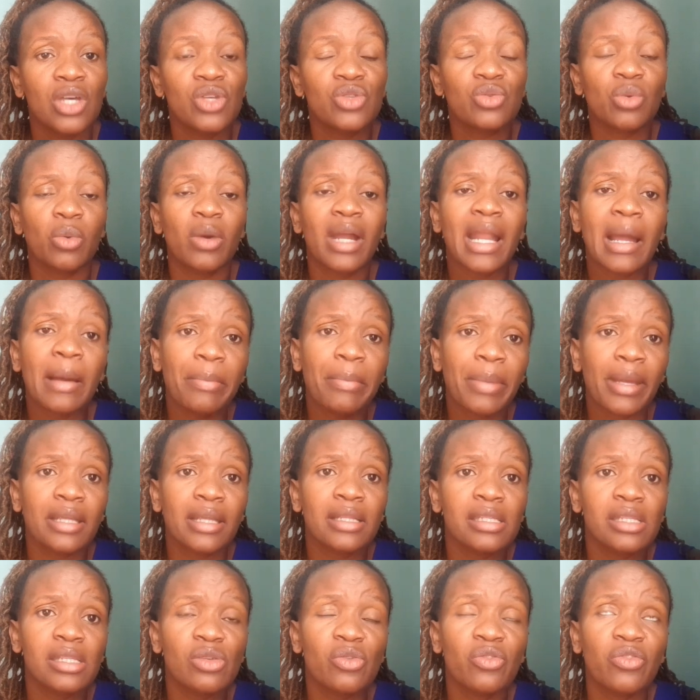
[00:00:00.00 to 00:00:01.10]
So what
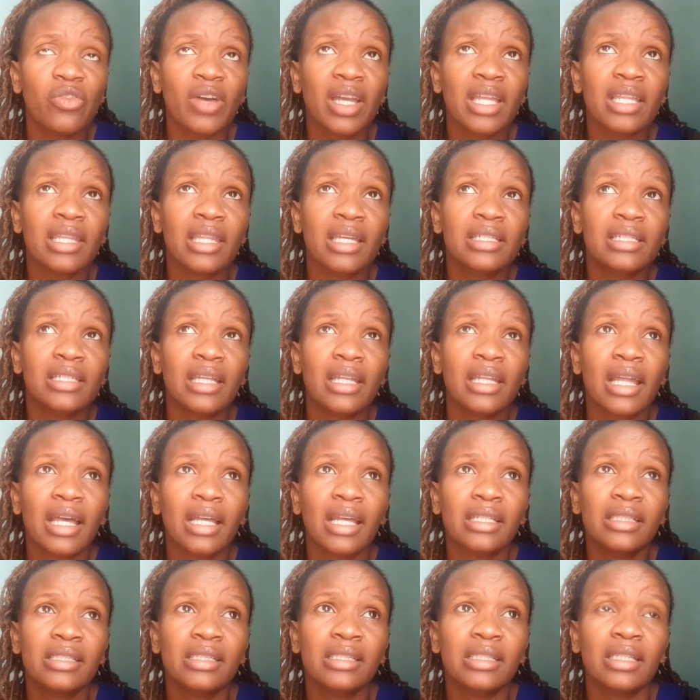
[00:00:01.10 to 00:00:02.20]
happens? You find that a
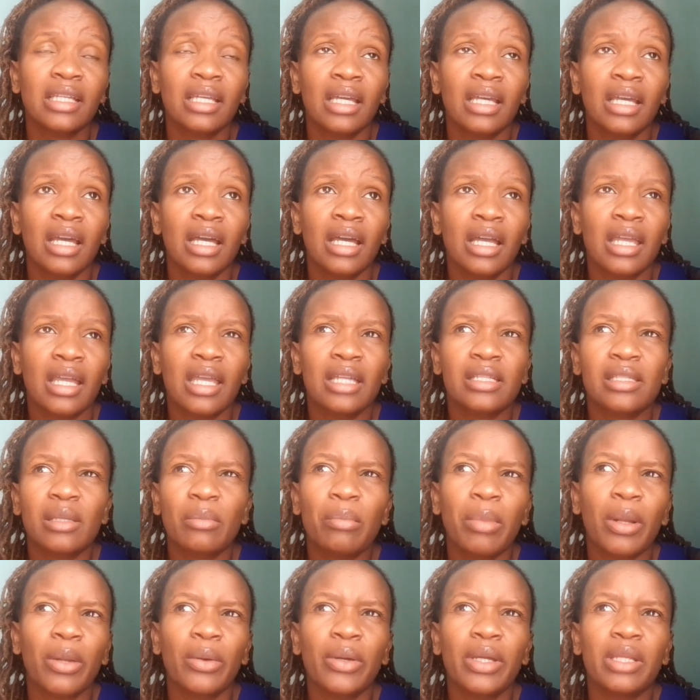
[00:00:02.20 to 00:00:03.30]
nurse gets
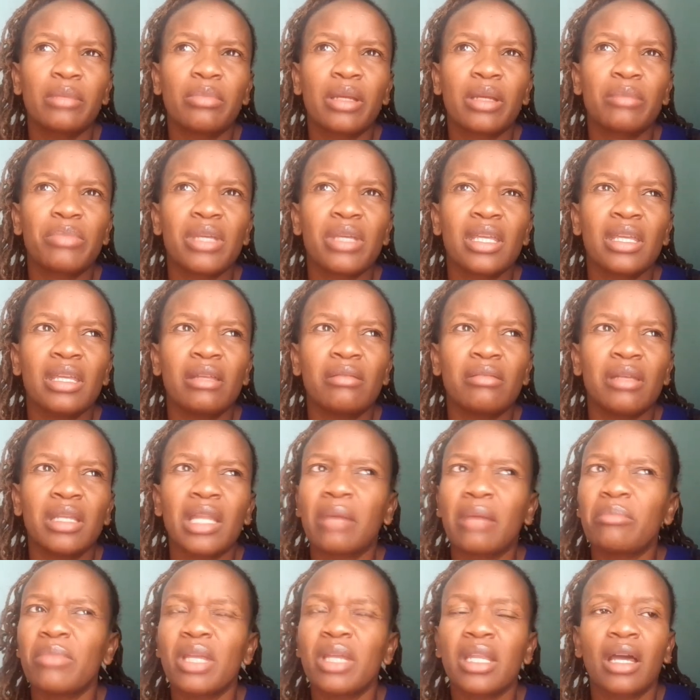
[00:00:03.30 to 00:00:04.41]
employed maybe in
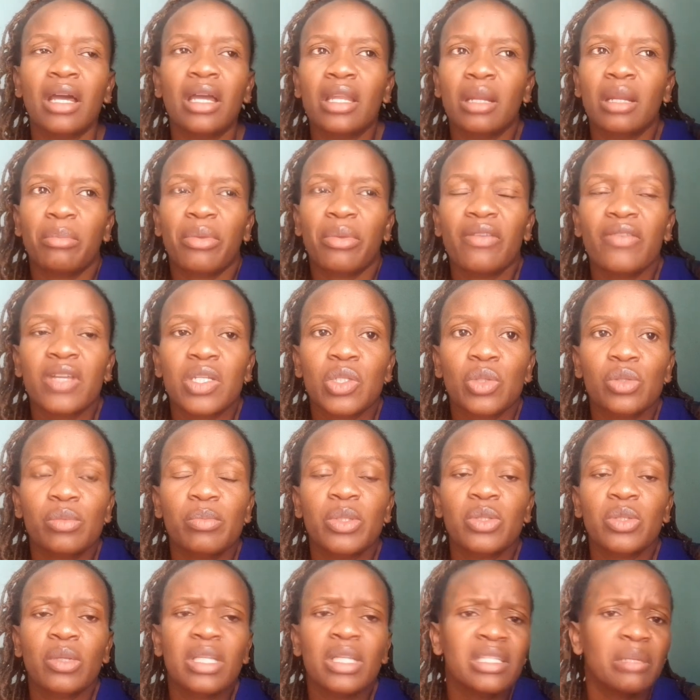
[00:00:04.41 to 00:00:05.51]
a, in a, in a private
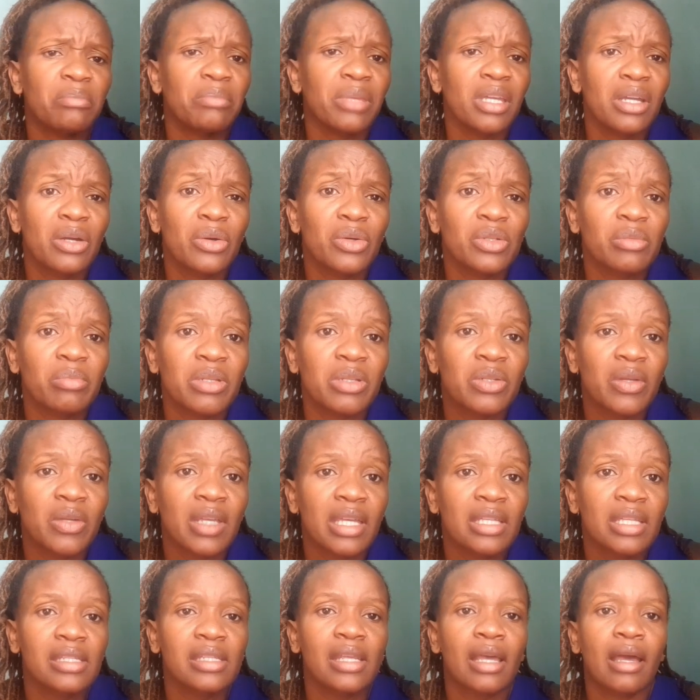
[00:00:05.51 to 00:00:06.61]
hospital. It's a big hospital,
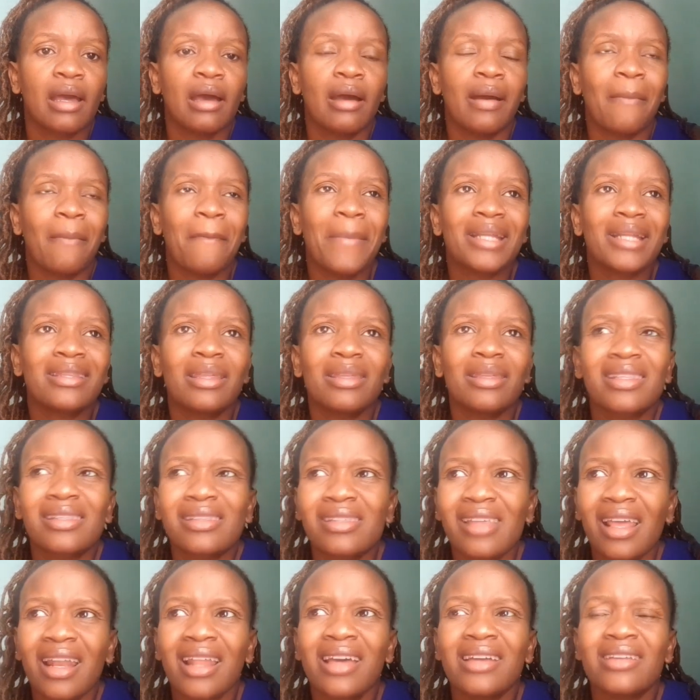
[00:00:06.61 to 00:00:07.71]
yes, but the
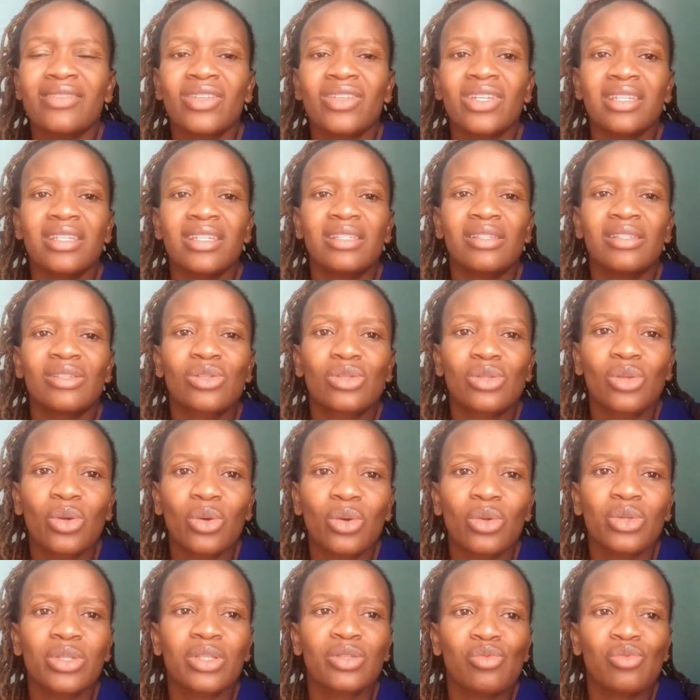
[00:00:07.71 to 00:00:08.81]
salary is
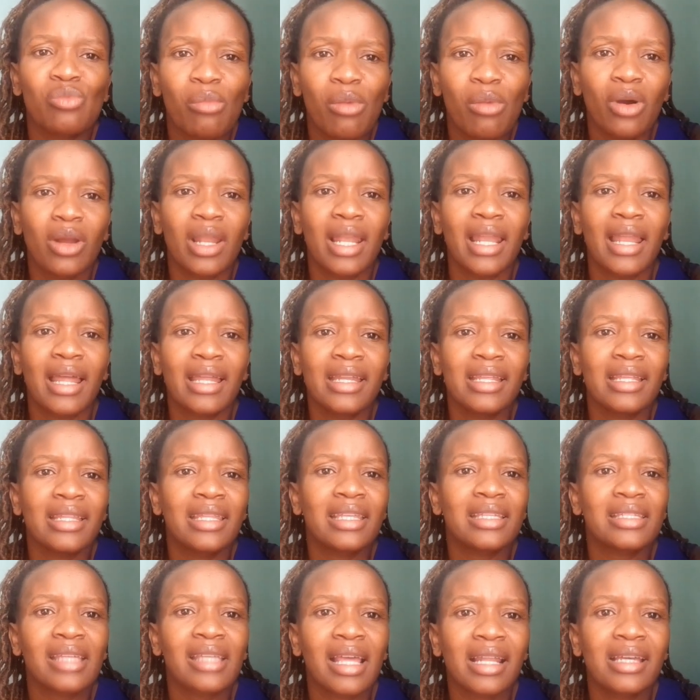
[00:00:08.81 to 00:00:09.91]
so small. Like the
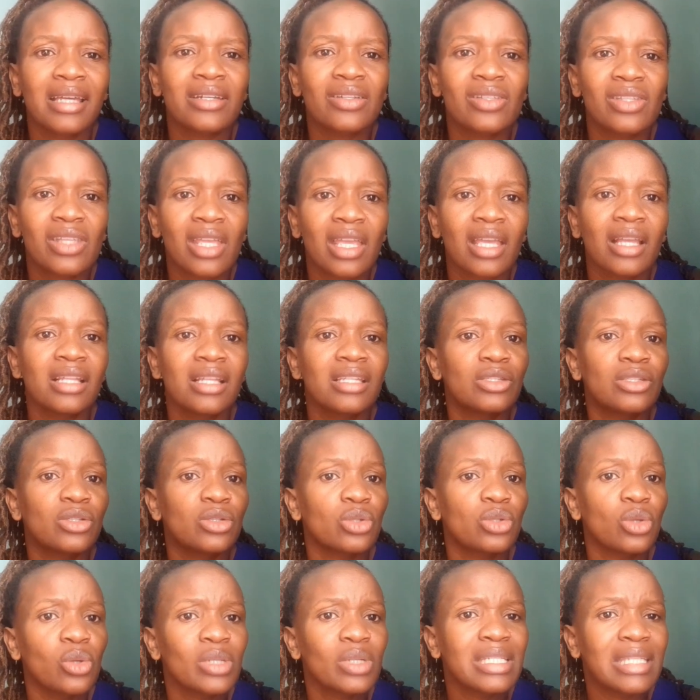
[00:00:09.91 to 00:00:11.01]
salary scale is
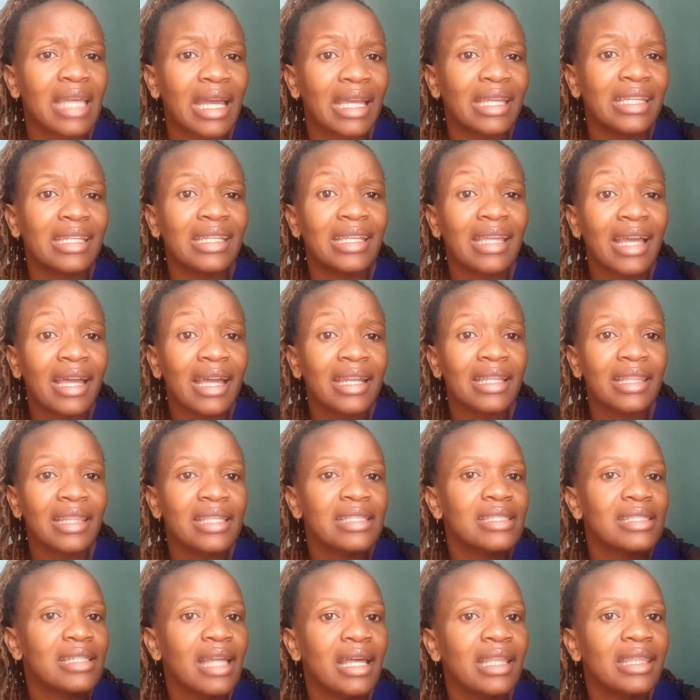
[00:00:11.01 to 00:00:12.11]
so tiny. and
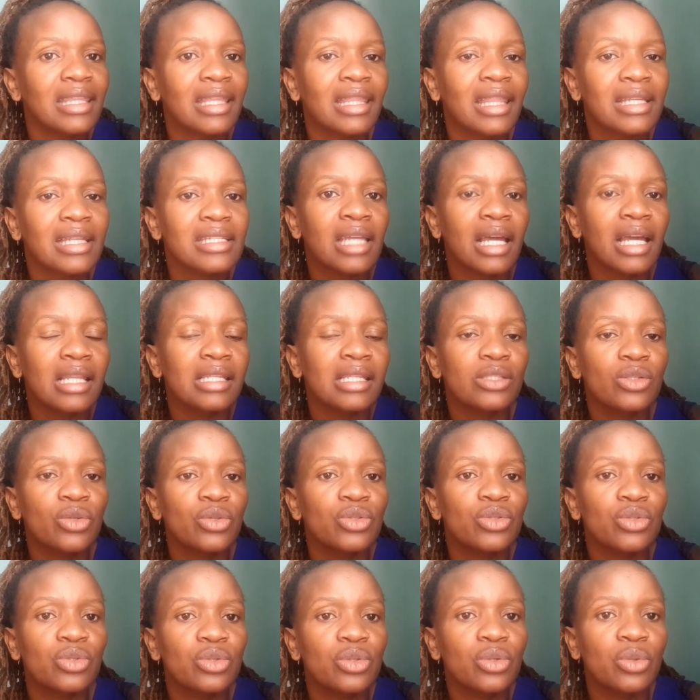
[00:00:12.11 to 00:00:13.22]
there's nothing that child is going
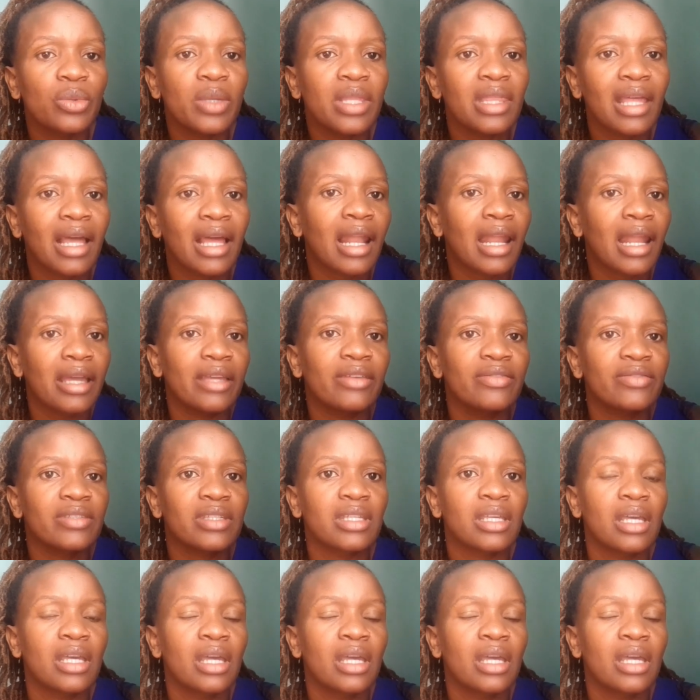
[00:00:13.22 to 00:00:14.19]
to do with their lives.